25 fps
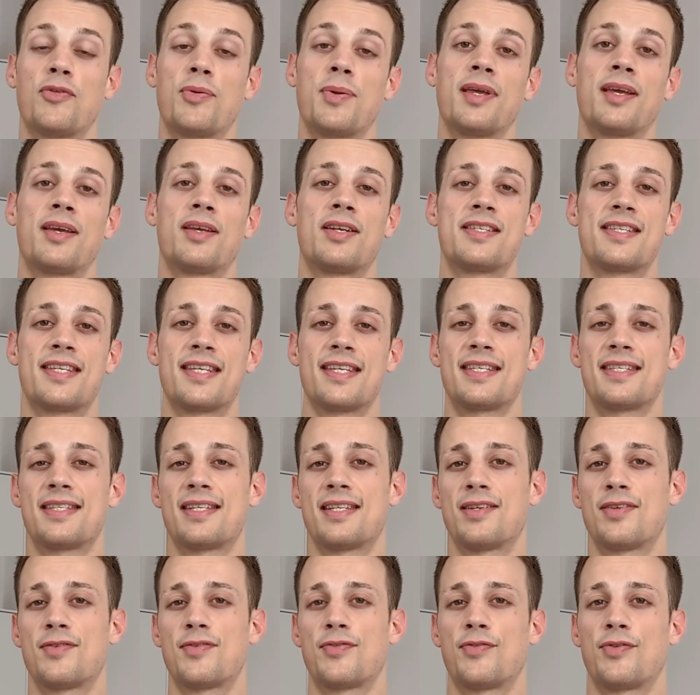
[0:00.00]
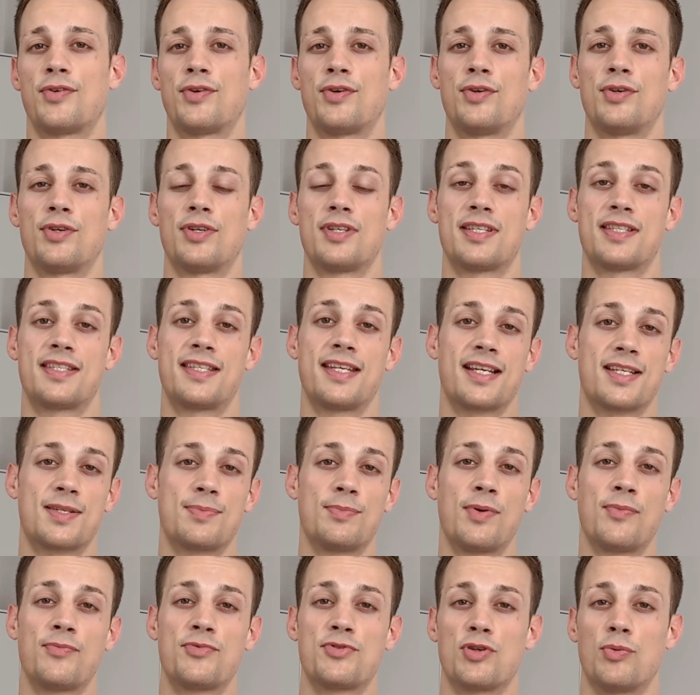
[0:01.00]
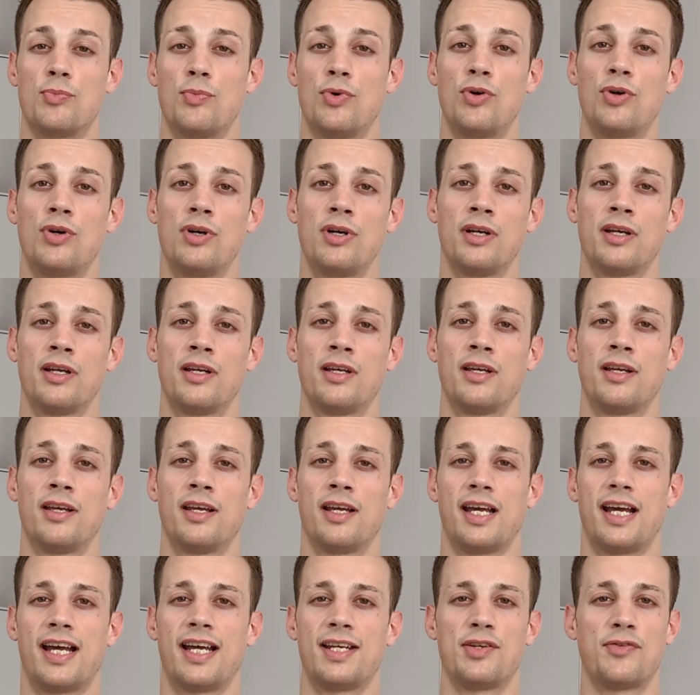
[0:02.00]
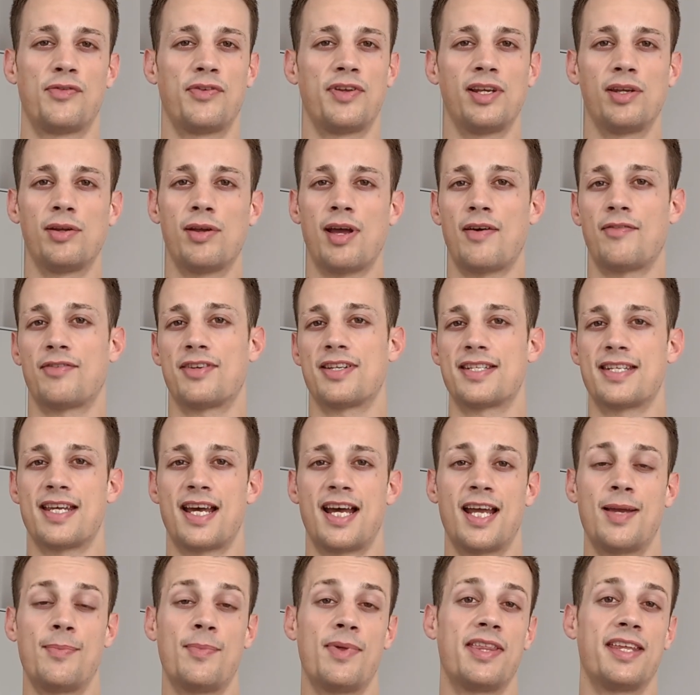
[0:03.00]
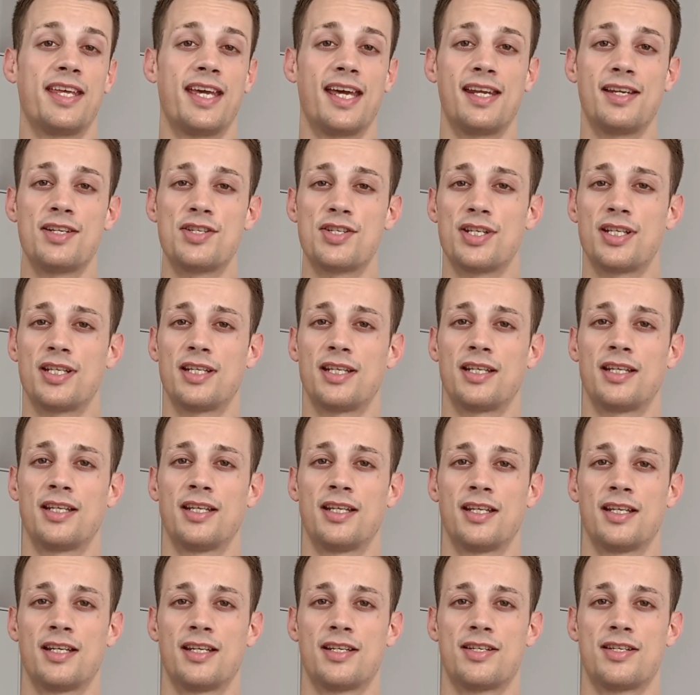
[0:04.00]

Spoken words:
you've been consistent for 6 months or more, and you feel you have the time and the energy